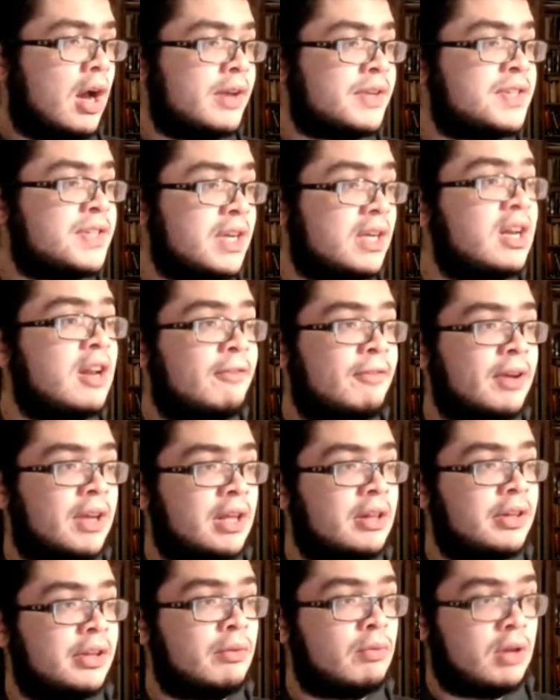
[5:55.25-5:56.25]

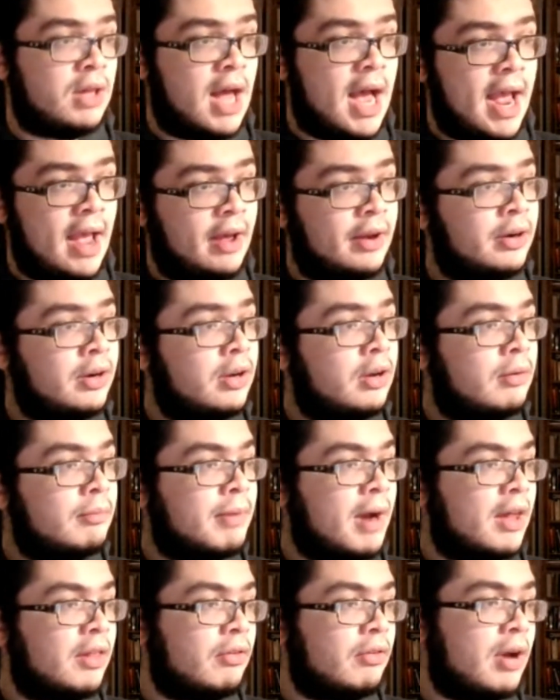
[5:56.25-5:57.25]
significantly rely on,
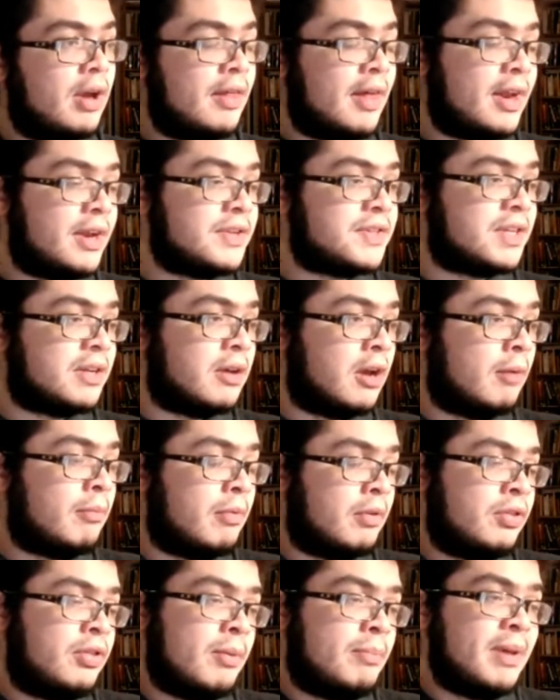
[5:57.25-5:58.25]
by the way, that is
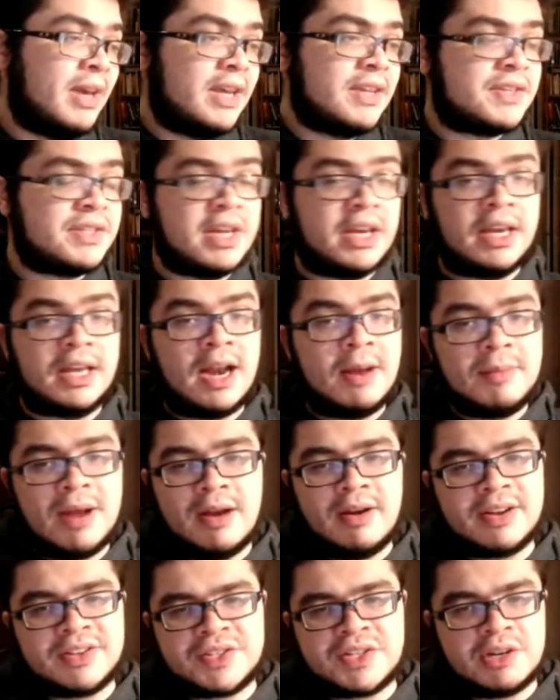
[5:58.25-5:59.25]
the biggest thing. And I'm
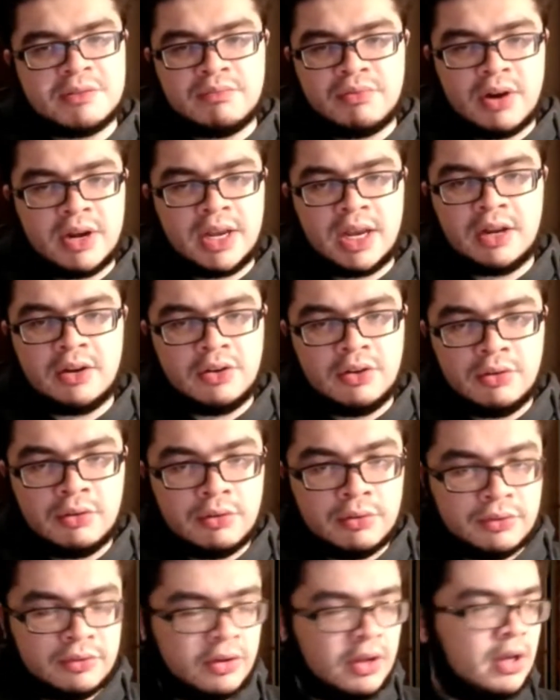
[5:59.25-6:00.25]
not necessarily breaking
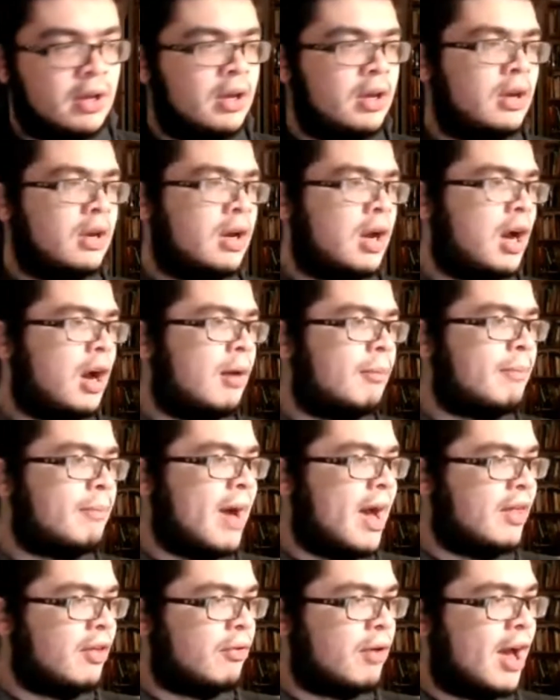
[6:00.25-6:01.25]
news,
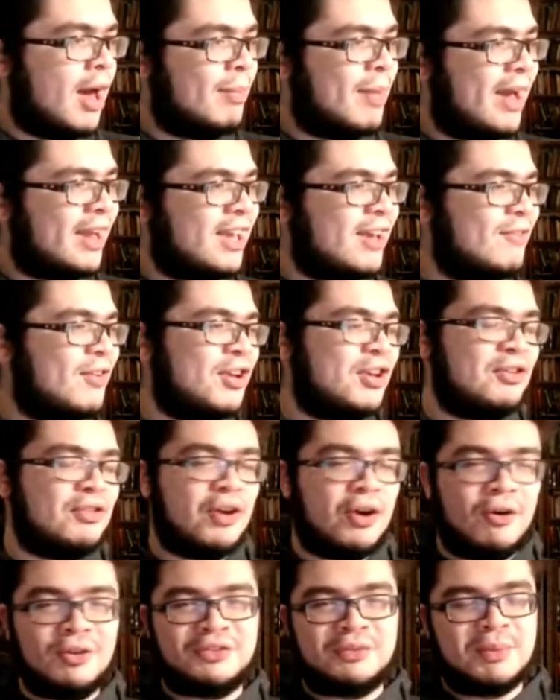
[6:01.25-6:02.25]
by the way. I'm not giving you the
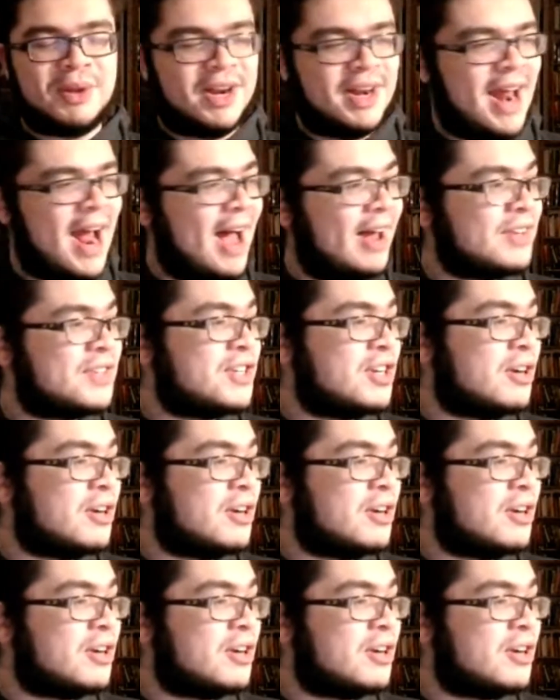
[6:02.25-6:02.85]
ultimate analysis